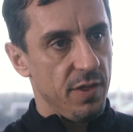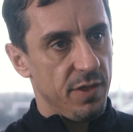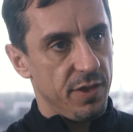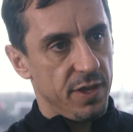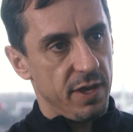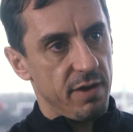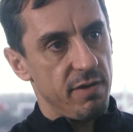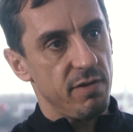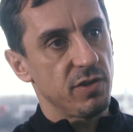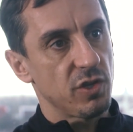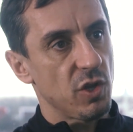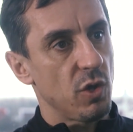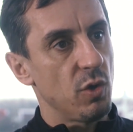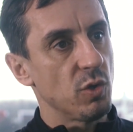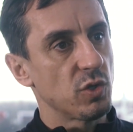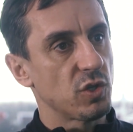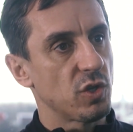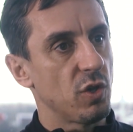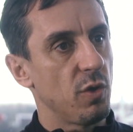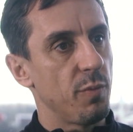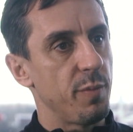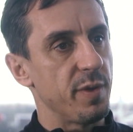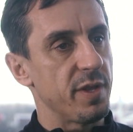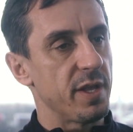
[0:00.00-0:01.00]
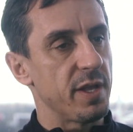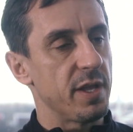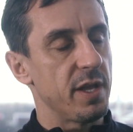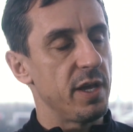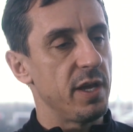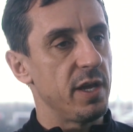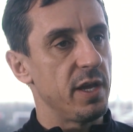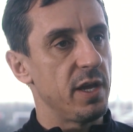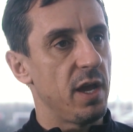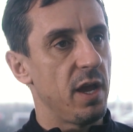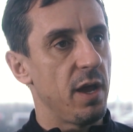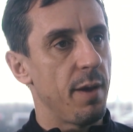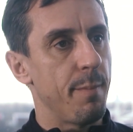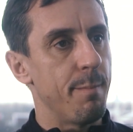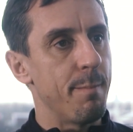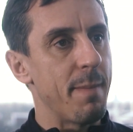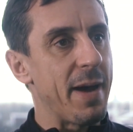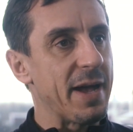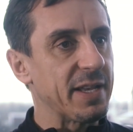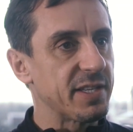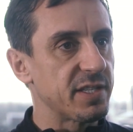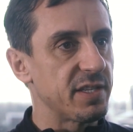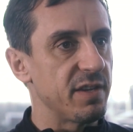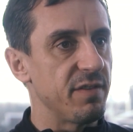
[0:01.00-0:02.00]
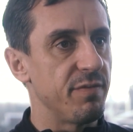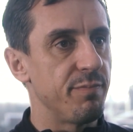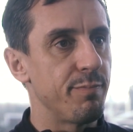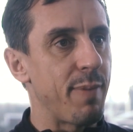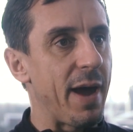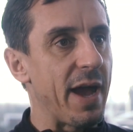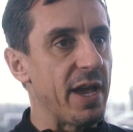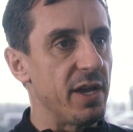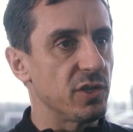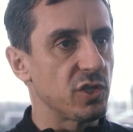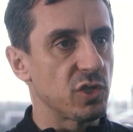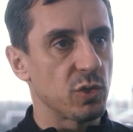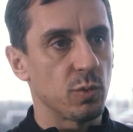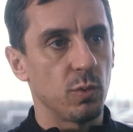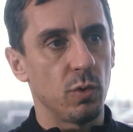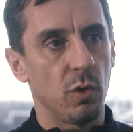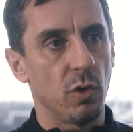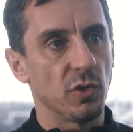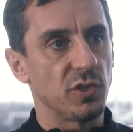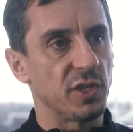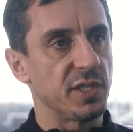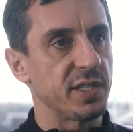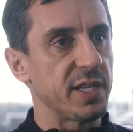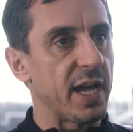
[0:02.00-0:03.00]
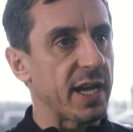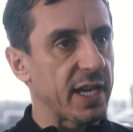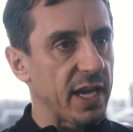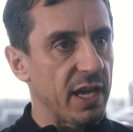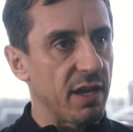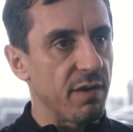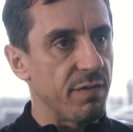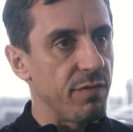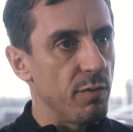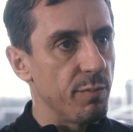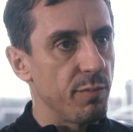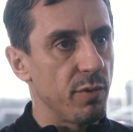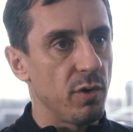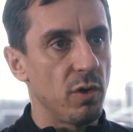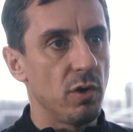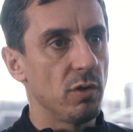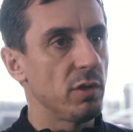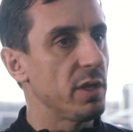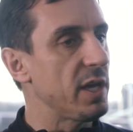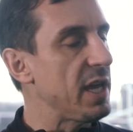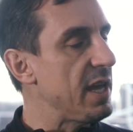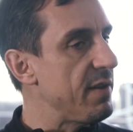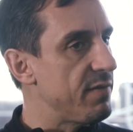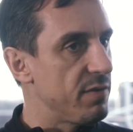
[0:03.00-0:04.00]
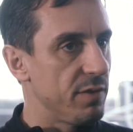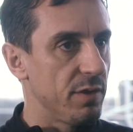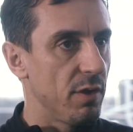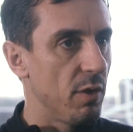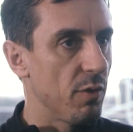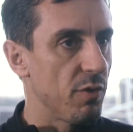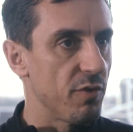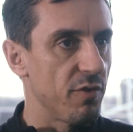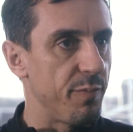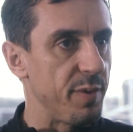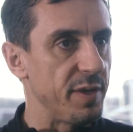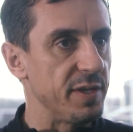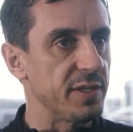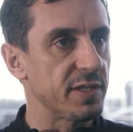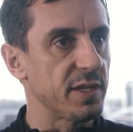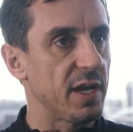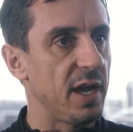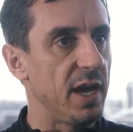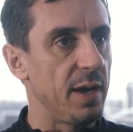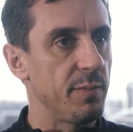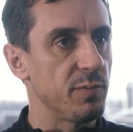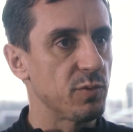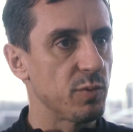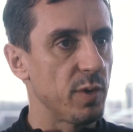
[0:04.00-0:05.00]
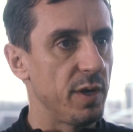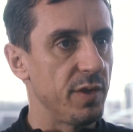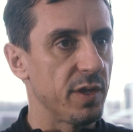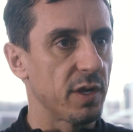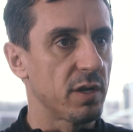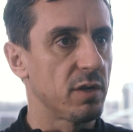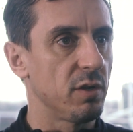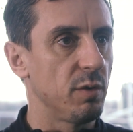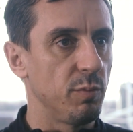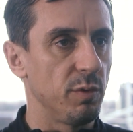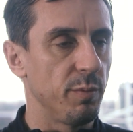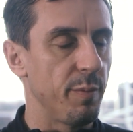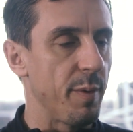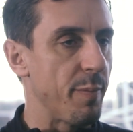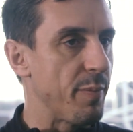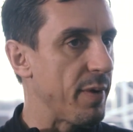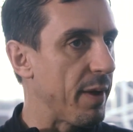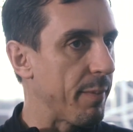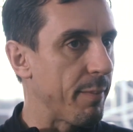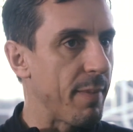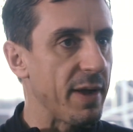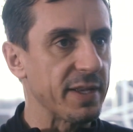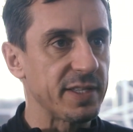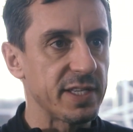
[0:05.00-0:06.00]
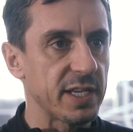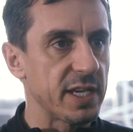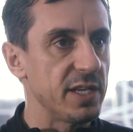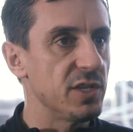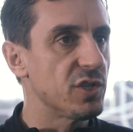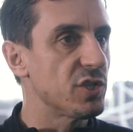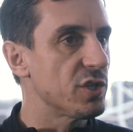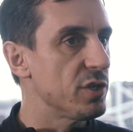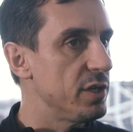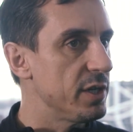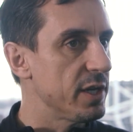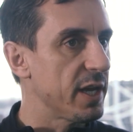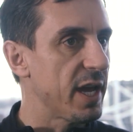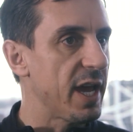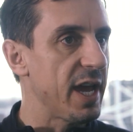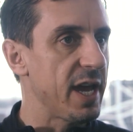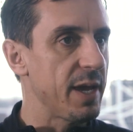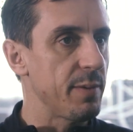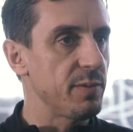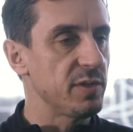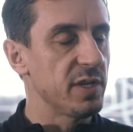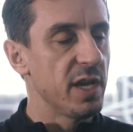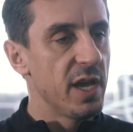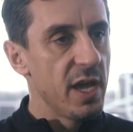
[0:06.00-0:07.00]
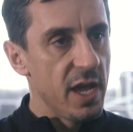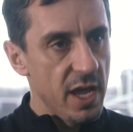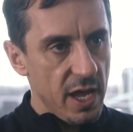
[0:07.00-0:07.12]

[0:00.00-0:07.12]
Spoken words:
There has also been a massive bias towards attacking football, even though there have been times where the club will be pragmatic in certain games.